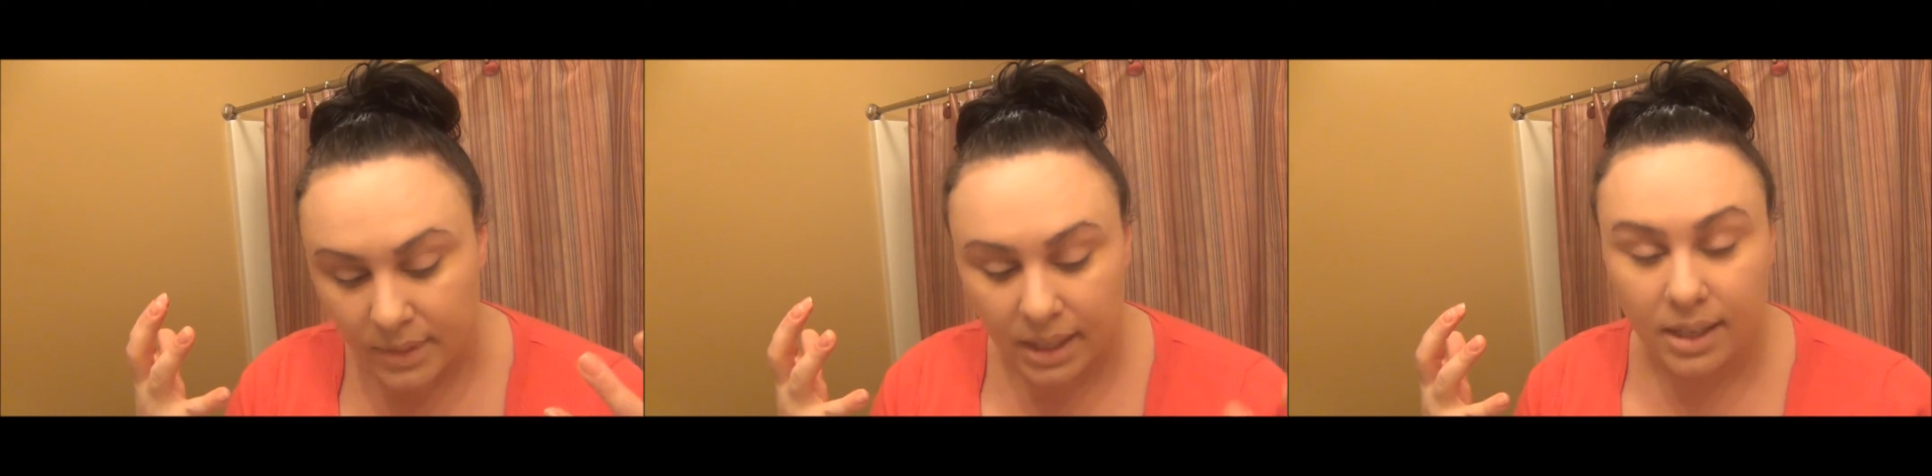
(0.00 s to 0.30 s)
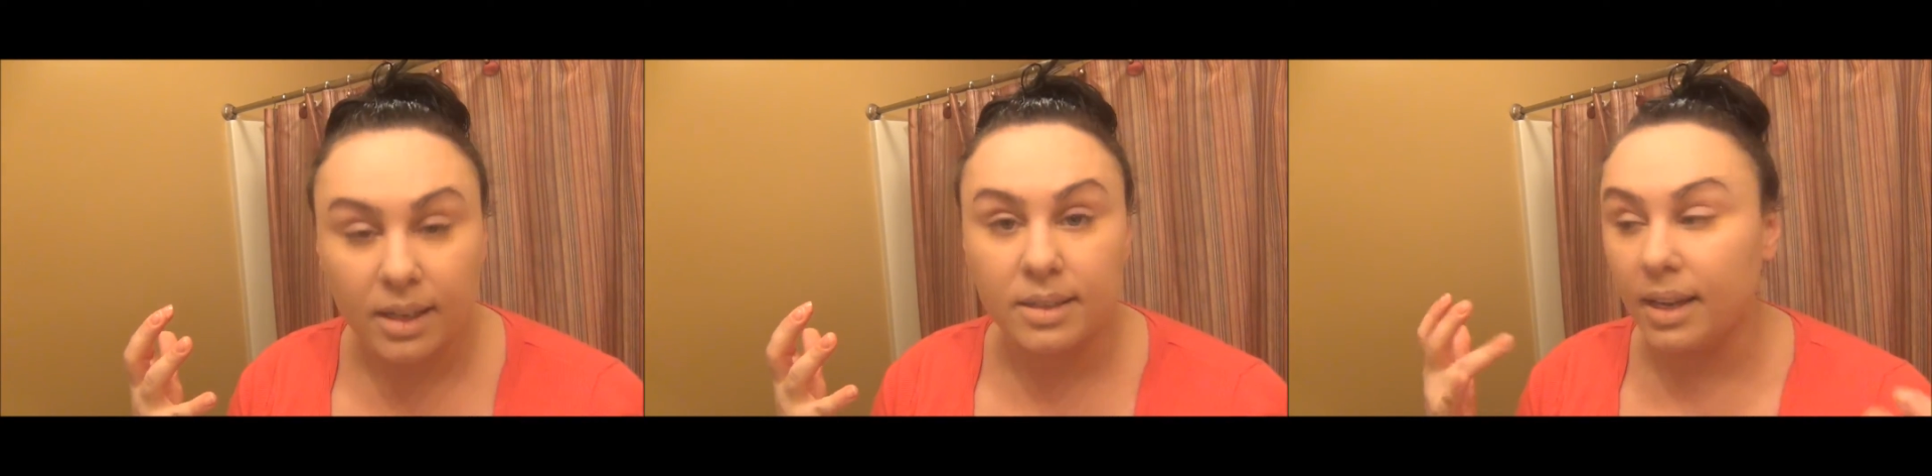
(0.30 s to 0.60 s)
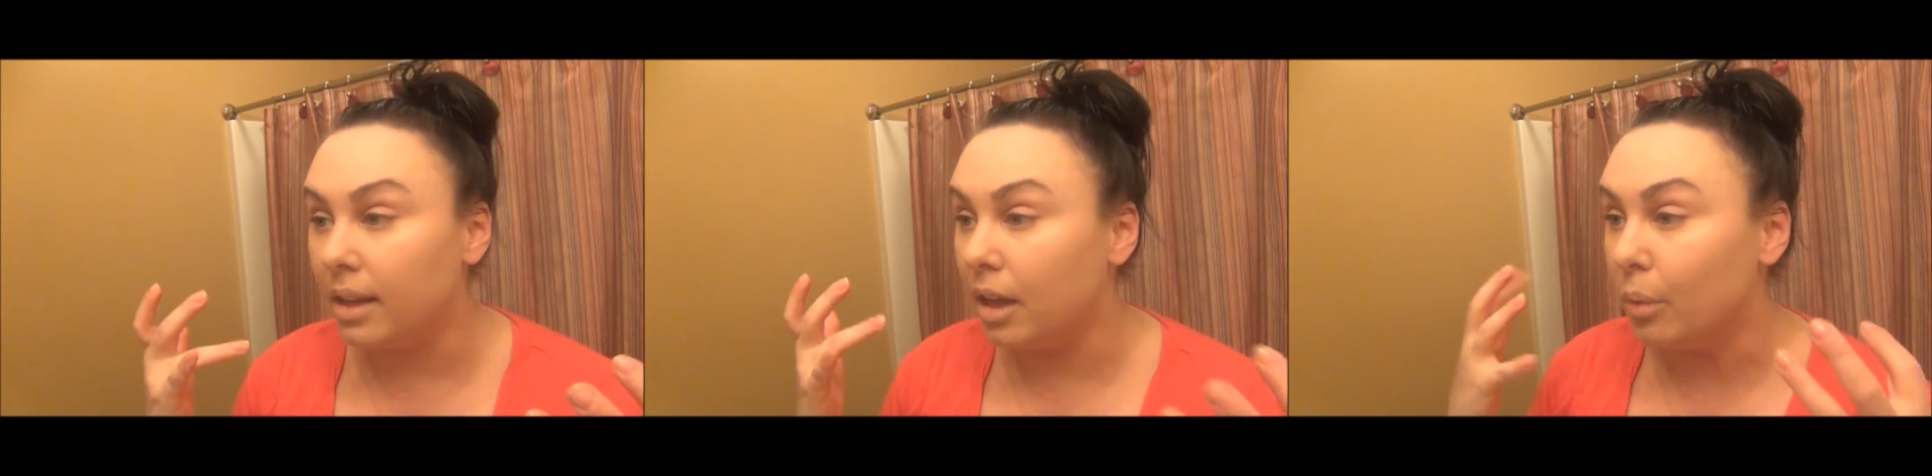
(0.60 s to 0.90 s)
And
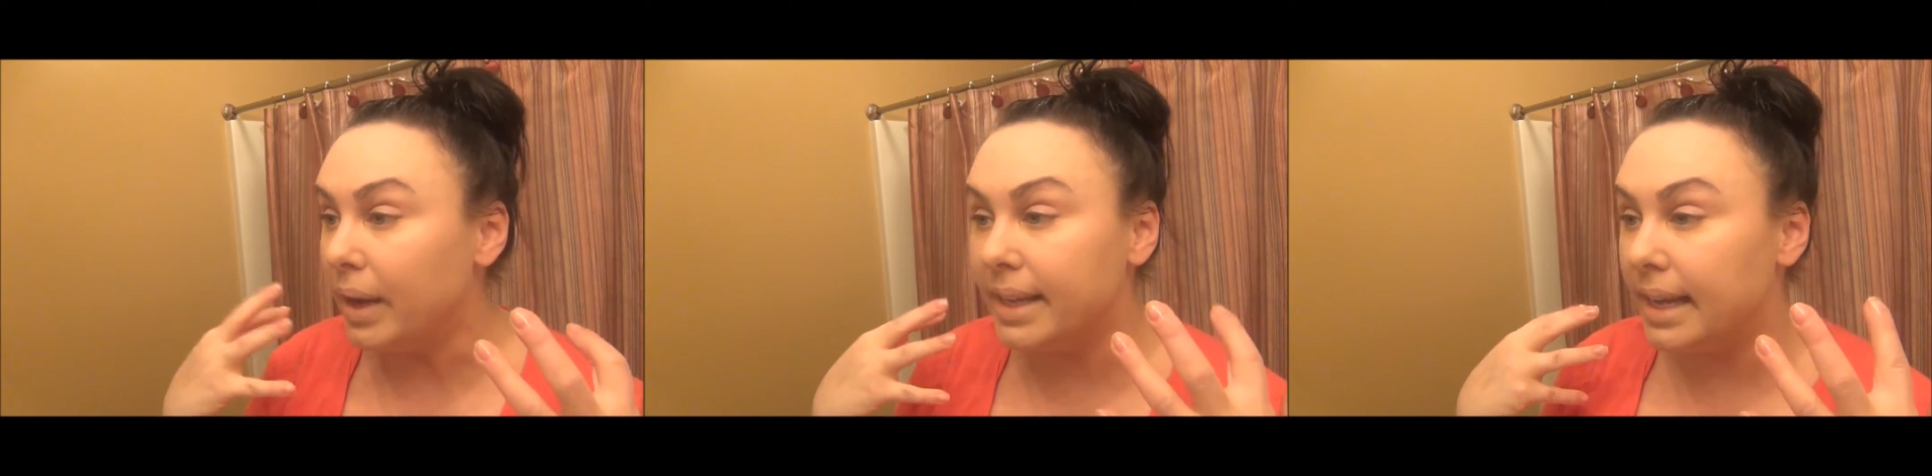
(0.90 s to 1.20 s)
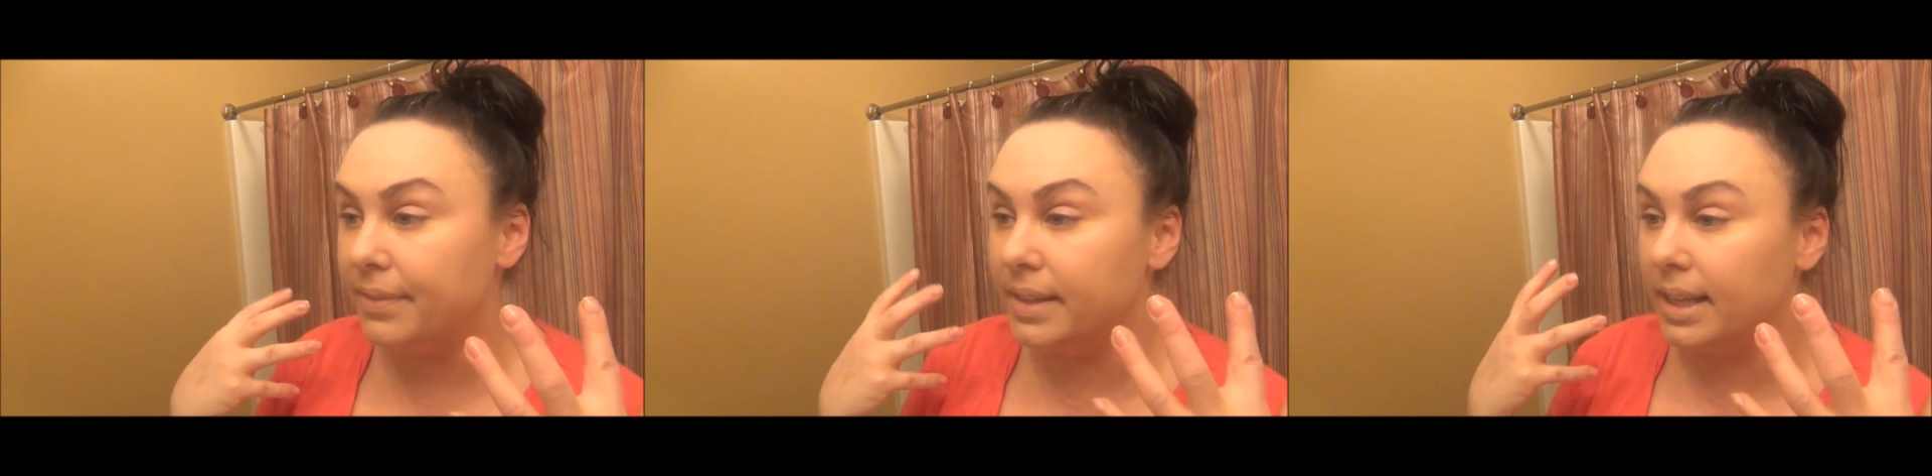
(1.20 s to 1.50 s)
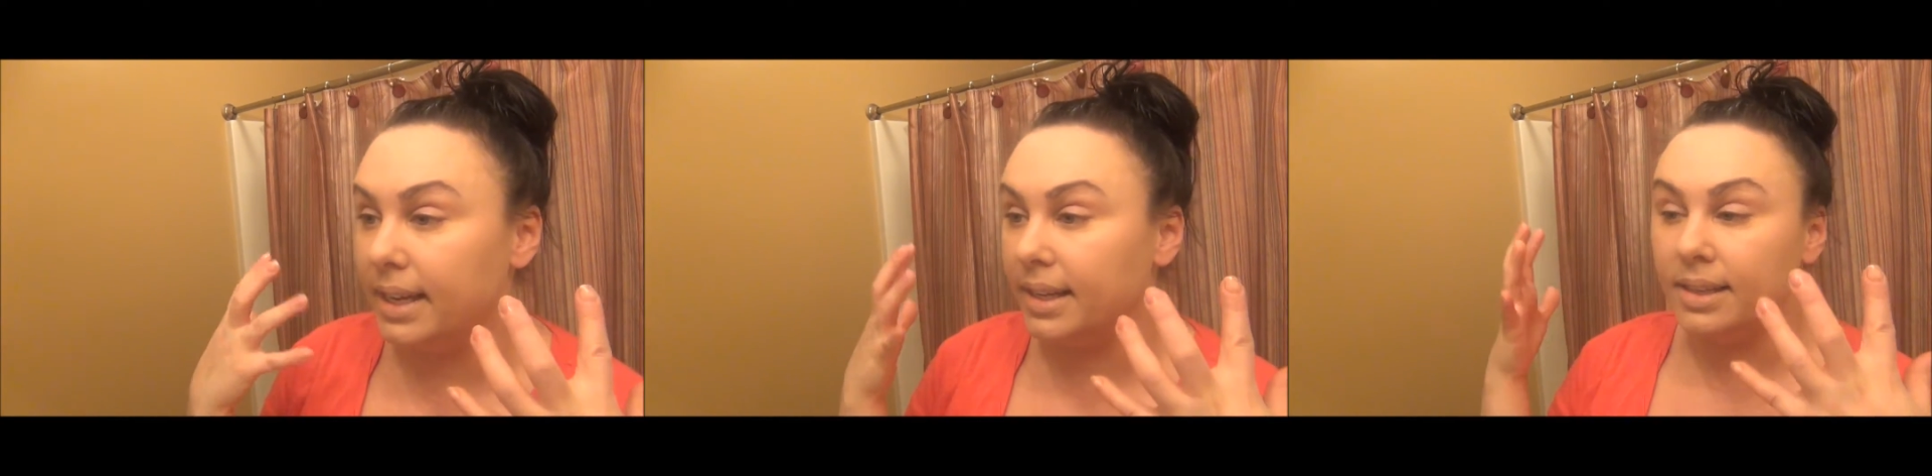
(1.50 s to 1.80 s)
already I feel
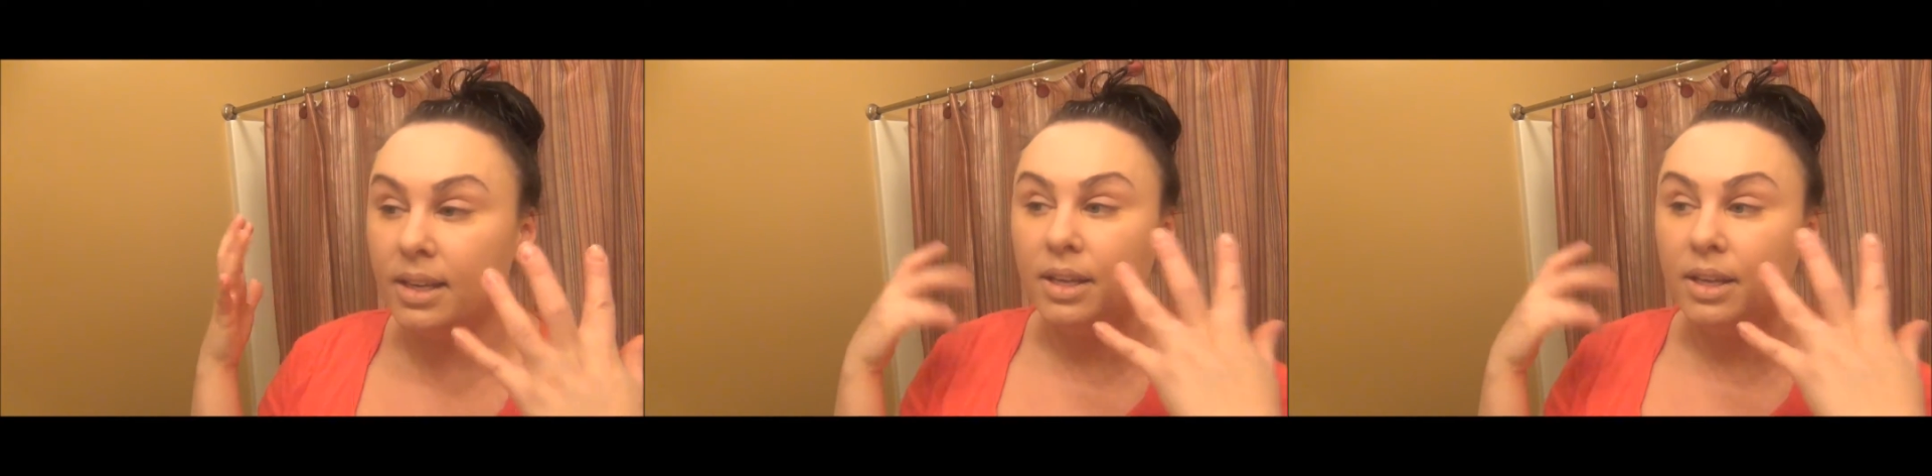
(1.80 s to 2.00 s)
like,